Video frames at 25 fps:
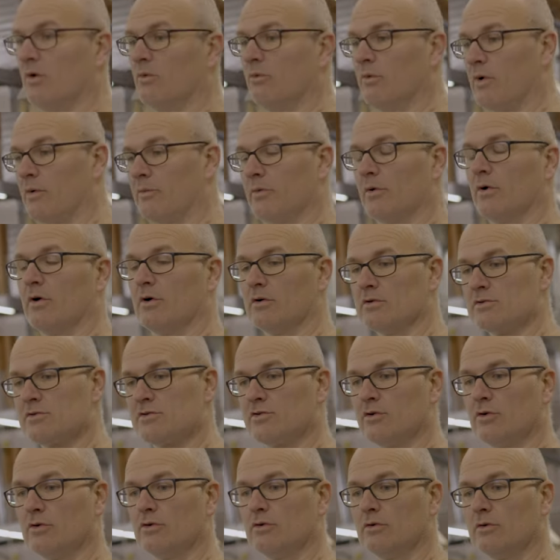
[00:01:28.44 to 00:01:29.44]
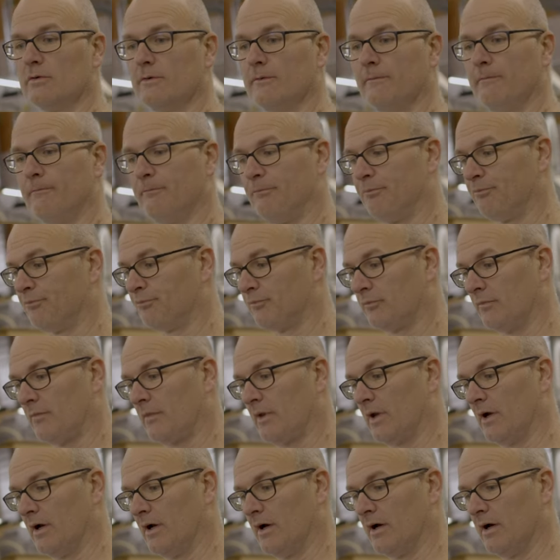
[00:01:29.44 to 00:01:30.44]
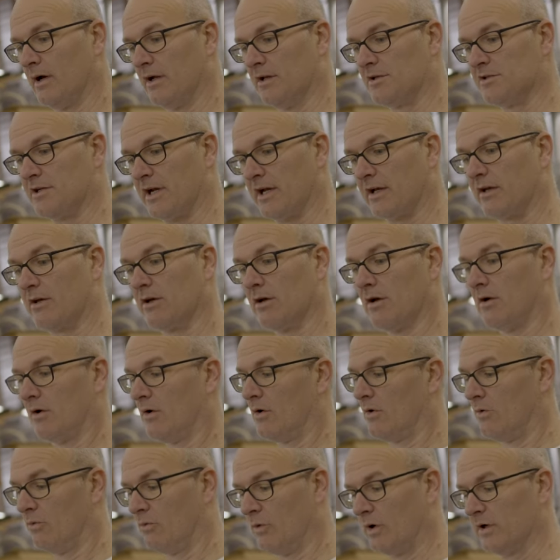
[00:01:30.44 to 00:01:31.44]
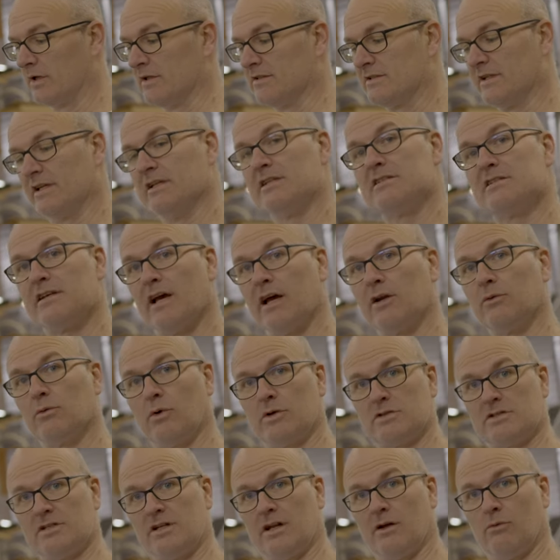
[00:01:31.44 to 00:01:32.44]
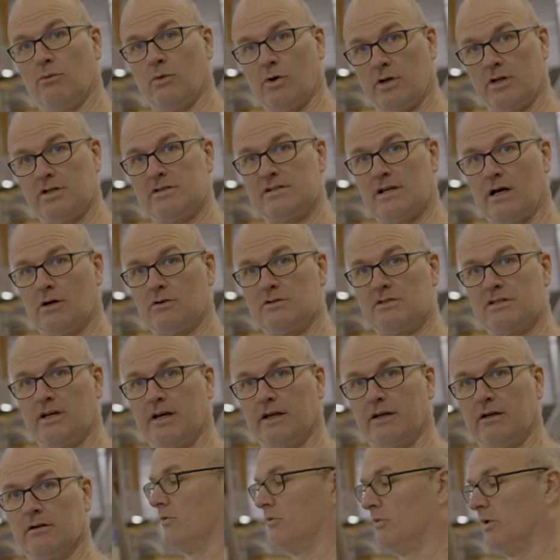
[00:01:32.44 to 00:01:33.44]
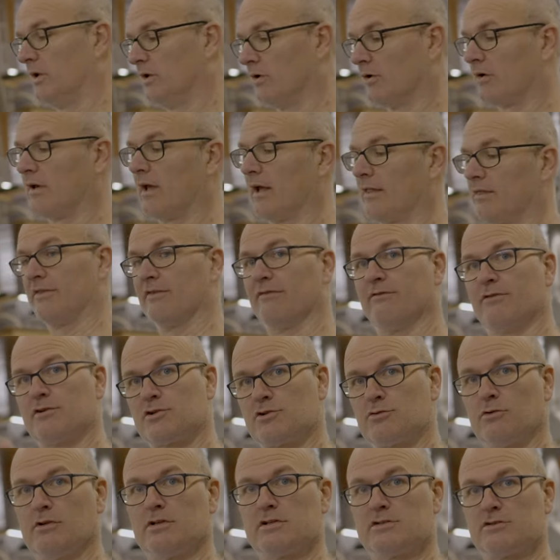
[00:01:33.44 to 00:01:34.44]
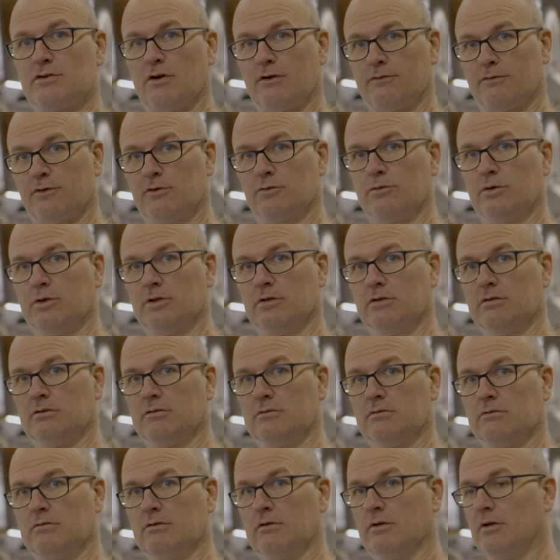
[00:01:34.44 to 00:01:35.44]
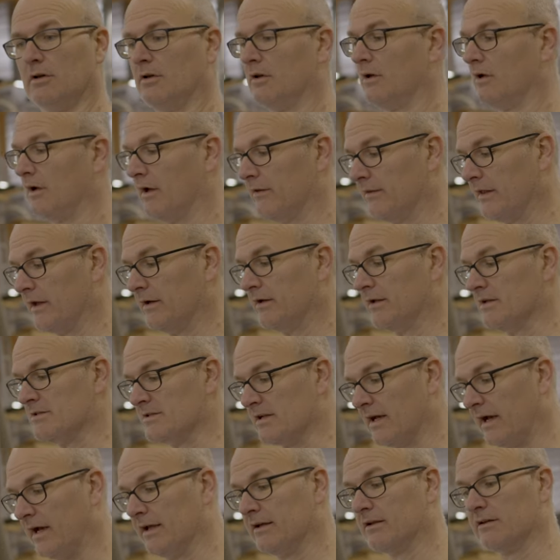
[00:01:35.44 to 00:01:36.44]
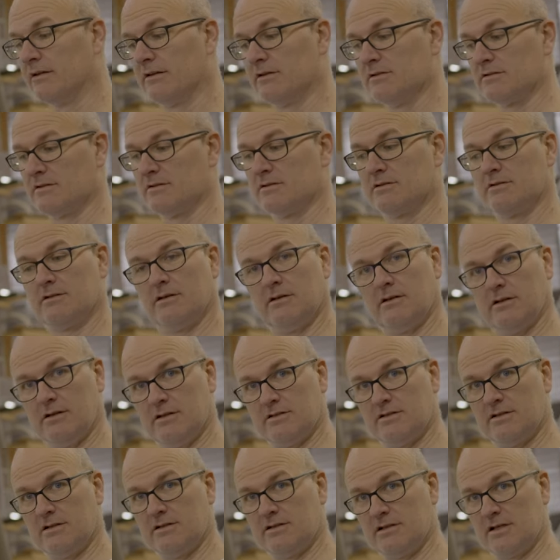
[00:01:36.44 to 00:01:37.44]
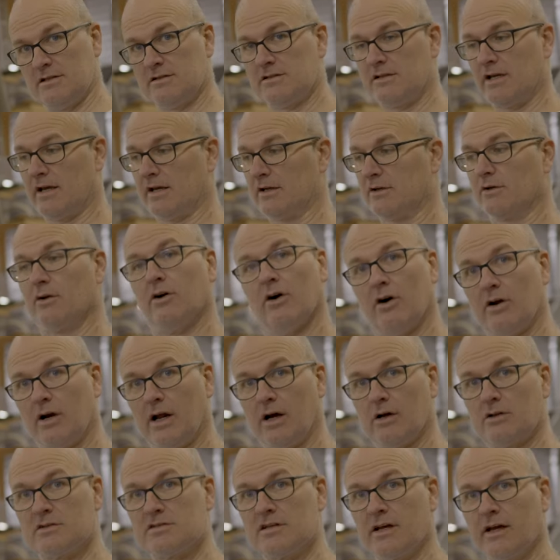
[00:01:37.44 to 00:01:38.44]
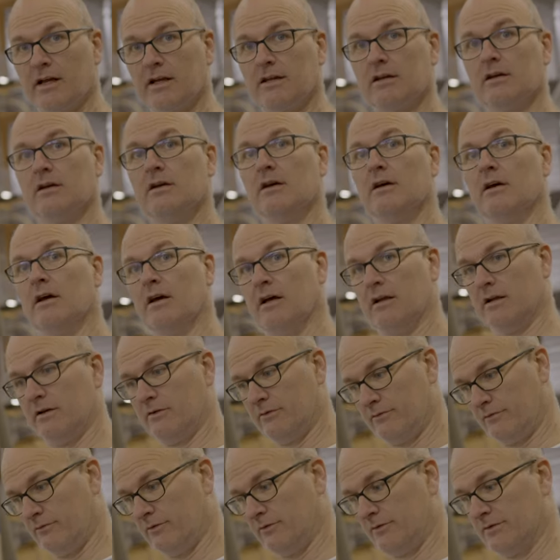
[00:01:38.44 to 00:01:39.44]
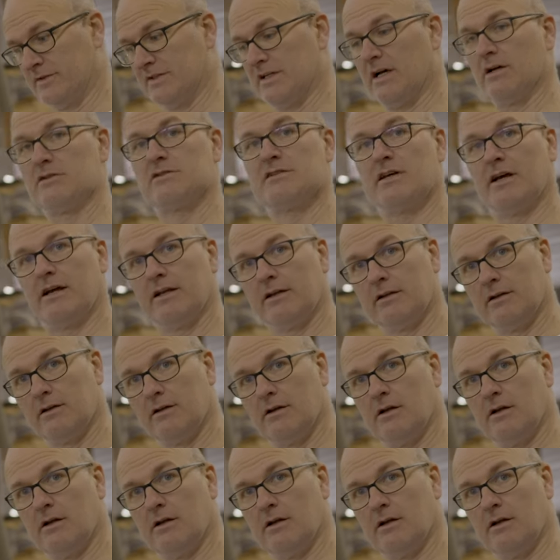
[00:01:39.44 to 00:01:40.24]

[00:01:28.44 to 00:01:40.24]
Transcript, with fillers: where we also uh, check what is inside, what is, what is outside. We look at the visuals of the wood and then decide this is, is this inside or outside. And if it's outside,